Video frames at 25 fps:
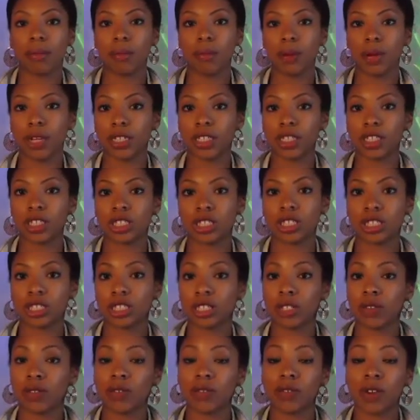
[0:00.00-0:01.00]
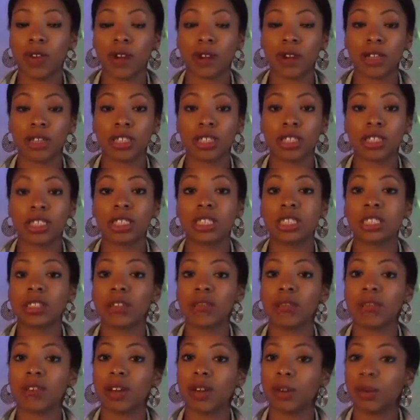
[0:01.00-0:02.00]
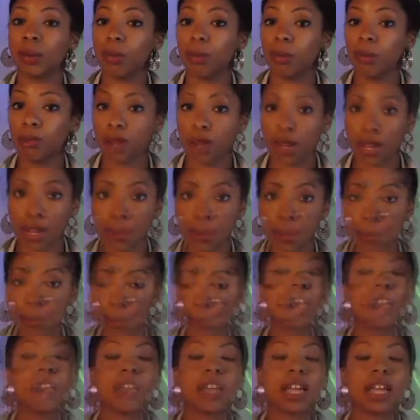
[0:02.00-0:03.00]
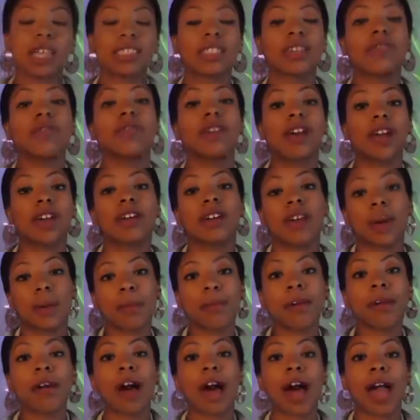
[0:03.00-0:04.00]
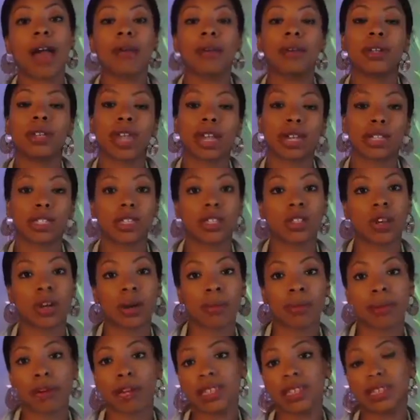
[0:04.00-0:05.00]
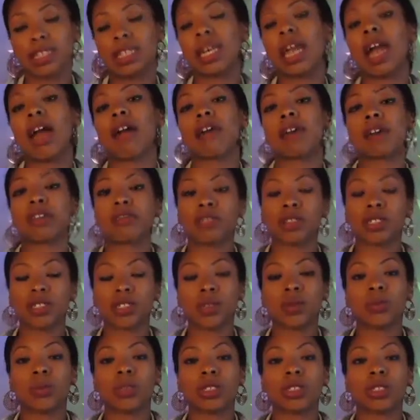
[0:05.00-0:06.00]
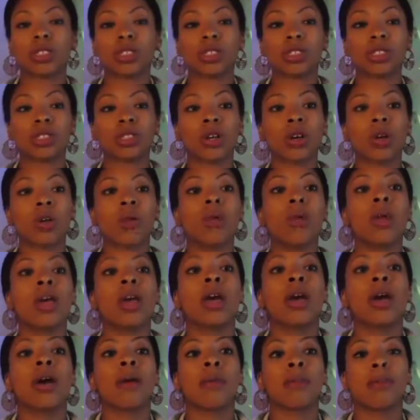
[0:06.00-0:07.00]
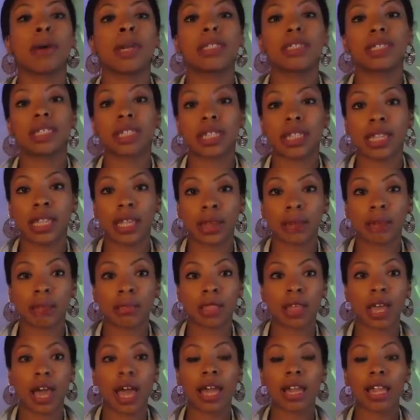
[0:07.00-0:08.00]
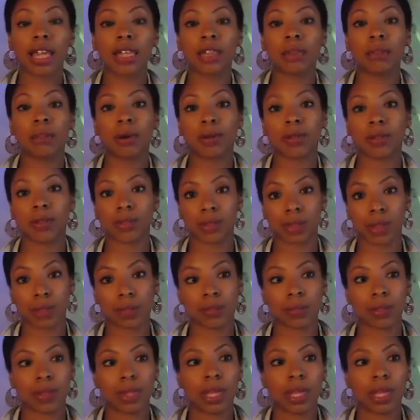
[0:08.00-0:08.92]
But she's still very pretty. The next and final couple I would like to talk about is Ciara and Russell Wilson. So basically, I like the both of them.